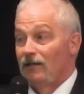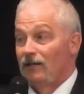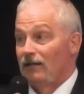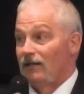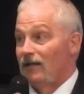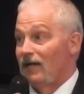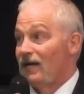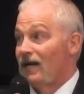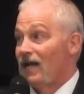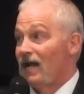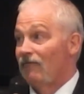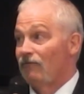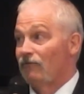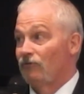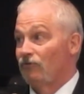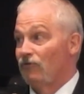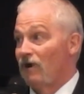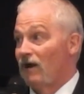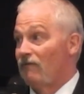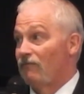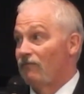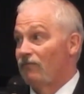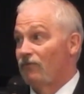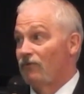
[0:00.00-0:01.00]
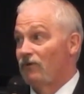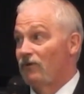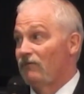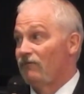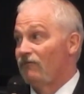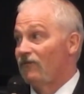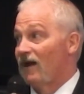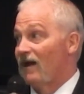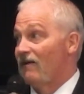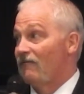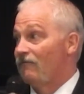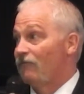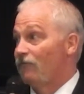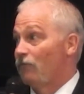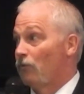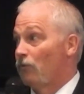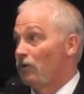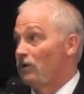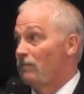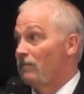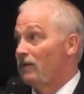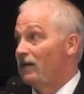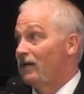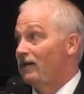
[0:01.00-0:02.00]
they'd have to drive 35,
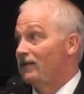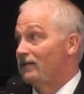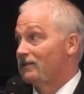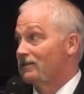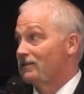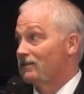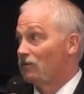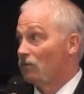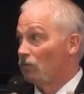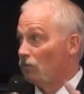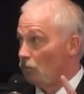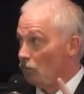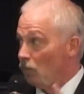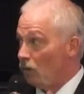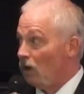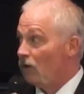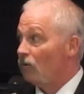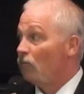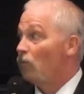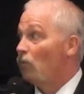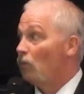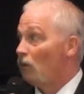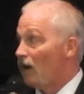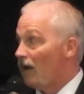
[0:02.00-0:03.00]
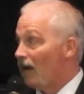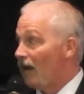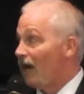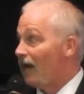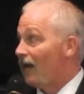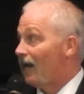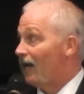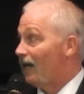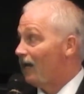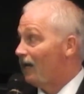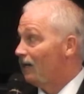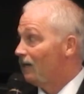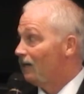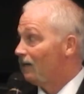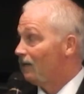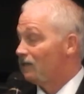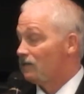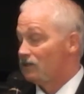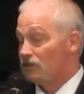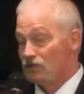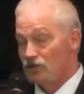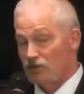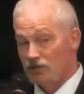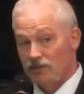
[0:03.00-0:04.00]
40 minutes one way
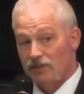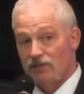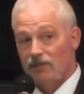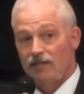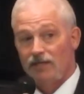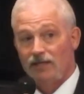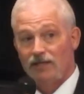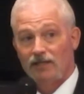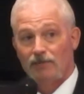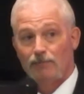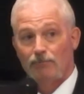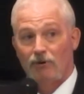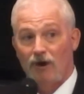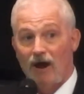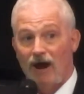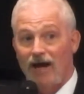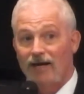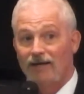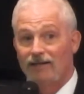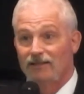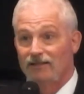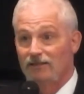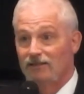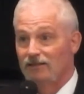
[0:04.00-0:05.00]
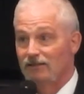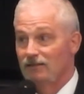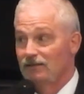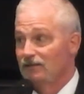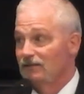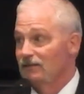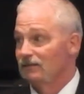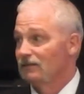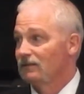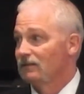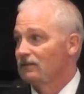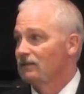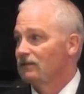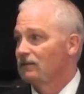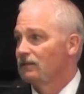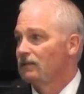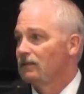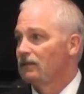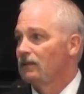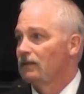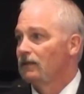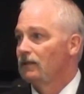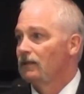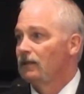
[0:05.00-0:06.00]
just to get to practice.
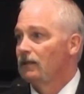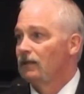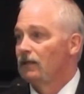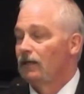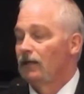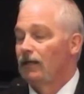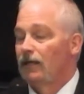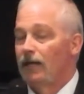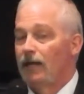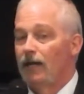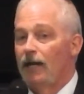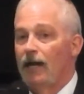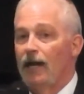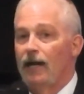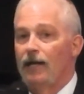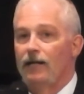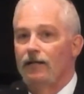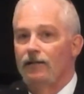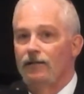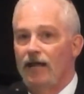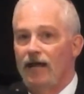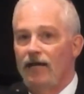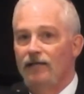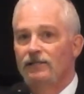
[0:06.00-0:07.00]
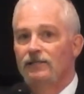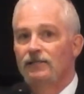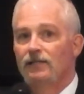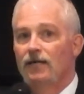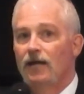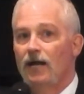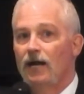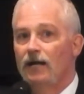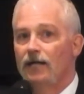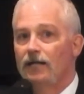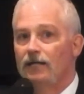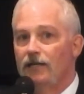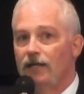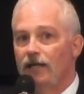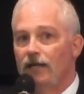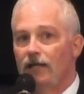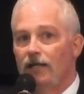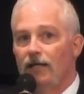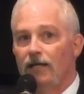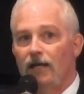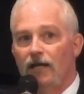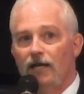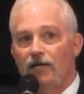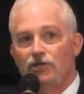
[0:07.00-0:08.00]
And that's the kind of
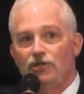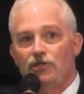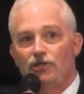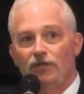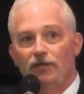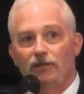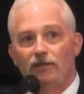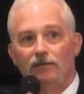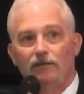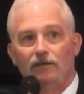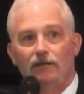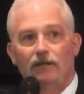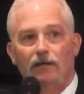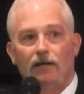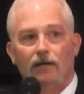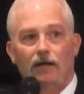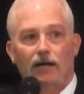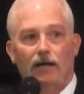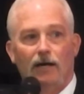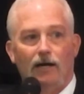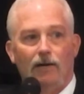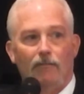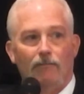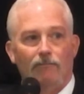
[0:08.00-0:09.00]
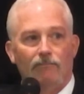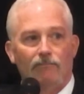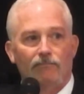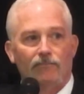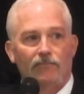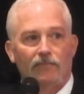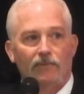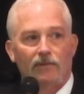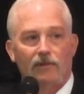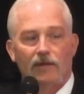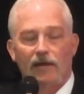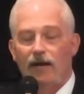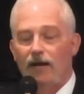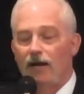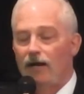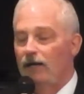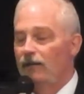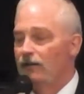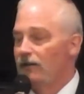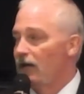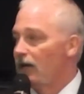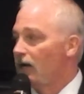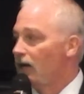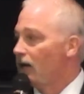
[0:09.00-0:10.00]
dedication
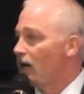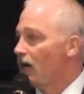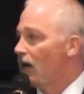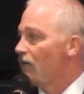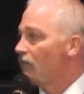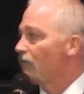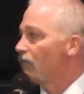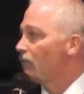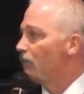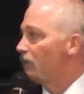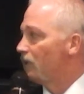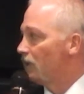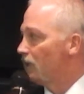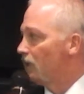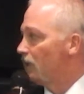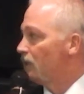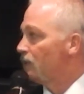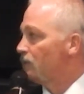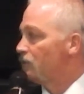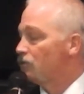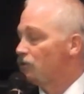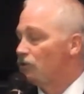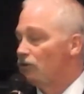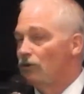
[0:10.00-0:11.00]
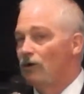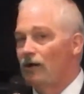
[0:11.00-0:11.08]
that I got from the kids.